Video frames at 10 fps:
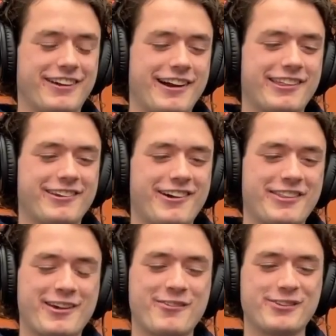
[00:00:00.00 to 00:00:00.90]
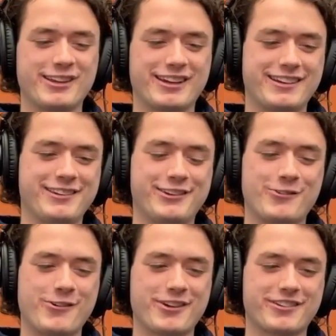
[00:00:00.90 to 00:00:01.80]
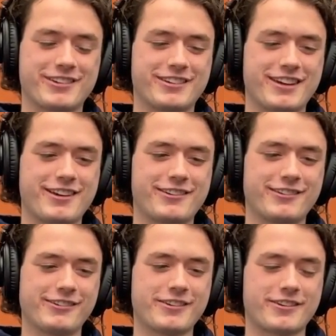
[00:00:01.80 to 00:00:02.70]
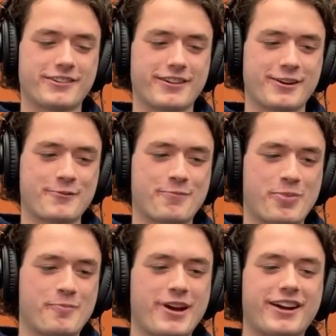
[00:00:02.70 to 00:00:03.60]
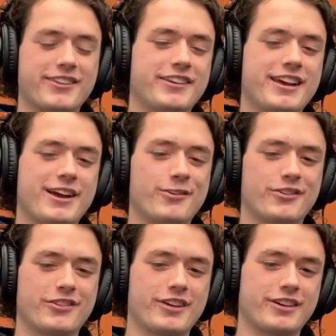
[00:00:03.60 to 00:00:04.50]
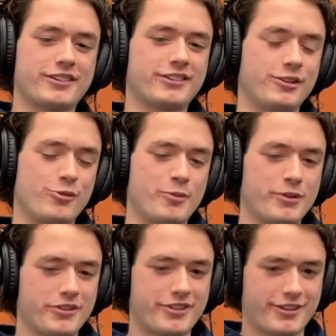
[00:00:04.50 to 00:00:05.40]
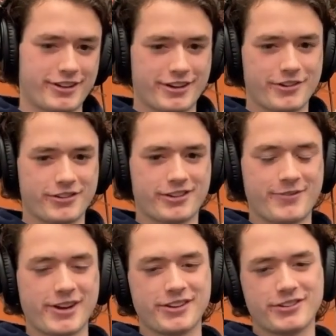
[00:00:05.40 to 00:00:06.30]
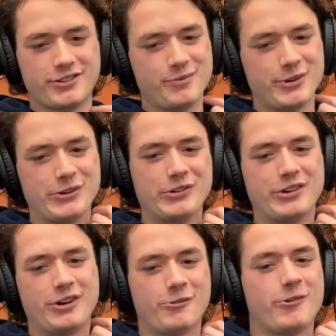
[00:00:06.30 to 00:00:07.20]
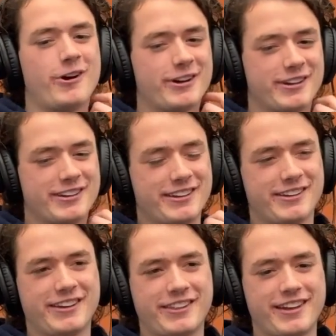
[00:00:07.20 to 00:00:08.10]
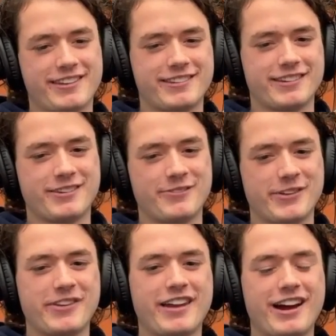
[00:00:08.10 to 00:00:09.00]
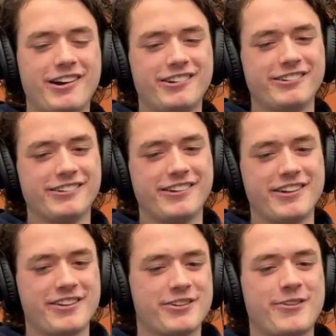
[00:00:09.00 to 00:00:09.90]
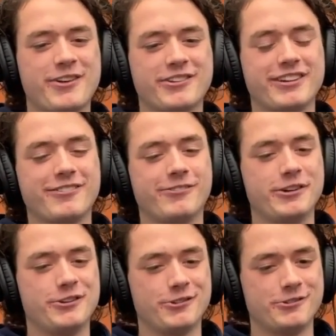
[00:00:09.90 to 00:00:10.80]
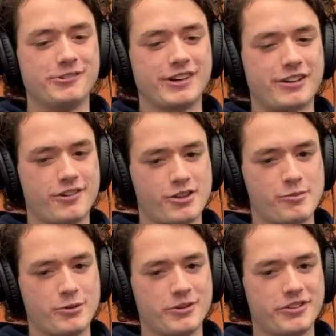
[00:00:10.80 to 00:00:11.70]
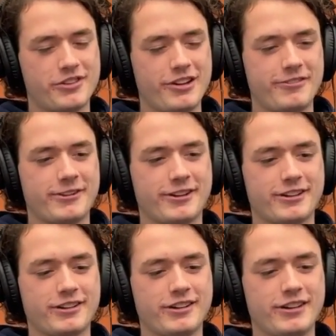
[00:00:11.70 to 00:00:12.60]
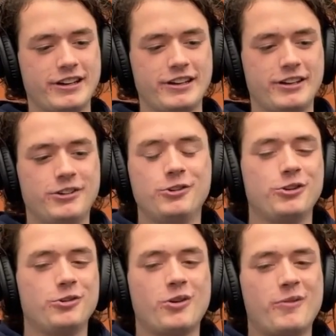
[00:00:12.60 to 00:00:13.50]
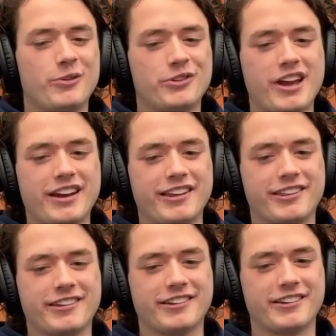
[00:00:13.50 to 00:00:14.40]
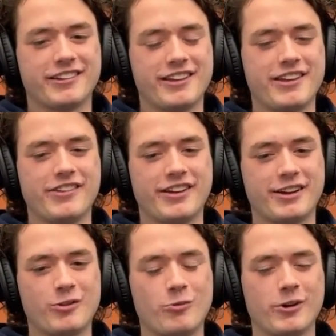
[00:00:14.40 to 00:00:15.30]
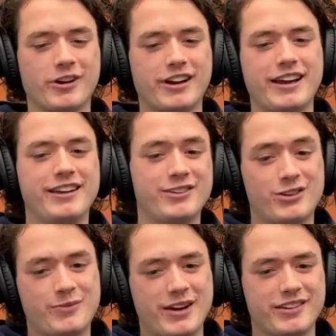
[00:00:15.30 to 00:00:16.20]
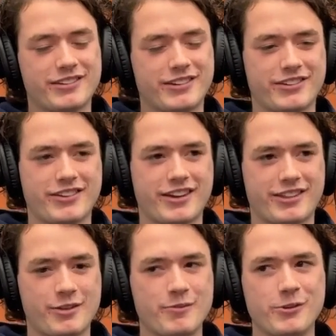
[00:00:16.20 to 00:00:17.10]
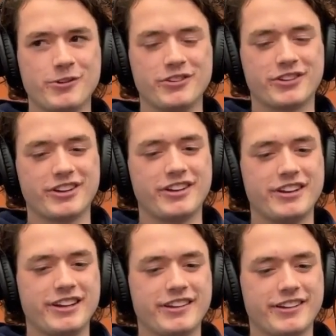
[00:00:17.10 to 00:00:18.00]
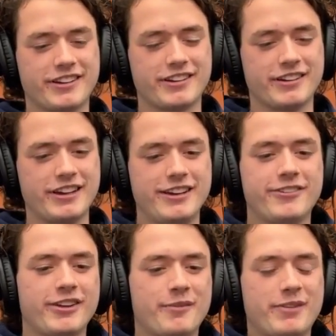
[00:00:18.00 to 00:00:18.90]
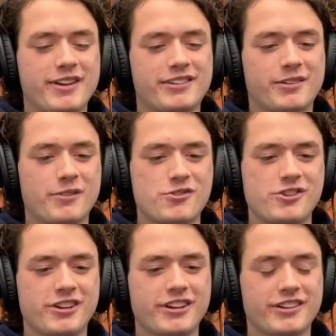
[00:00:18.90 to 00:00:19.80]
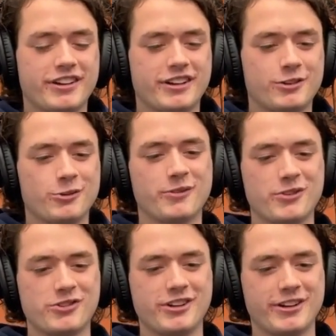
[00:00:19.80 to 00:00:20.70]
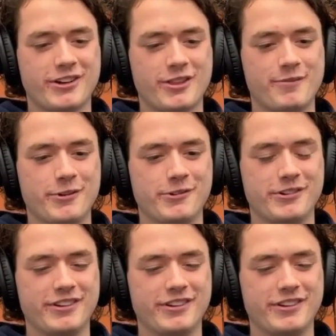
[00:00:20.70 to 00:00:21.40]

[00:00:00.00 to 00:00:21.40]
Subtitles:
I thought that would be like an easy question to answer because like back in the day it was like you want to build something that goes to space, you build a rocket and like that's it. But now, and especially if we do like go to the moon and stuff, like you could do almost anything in like work in space because like the moon is gonna need like even like basic machining, like doing machining on the moon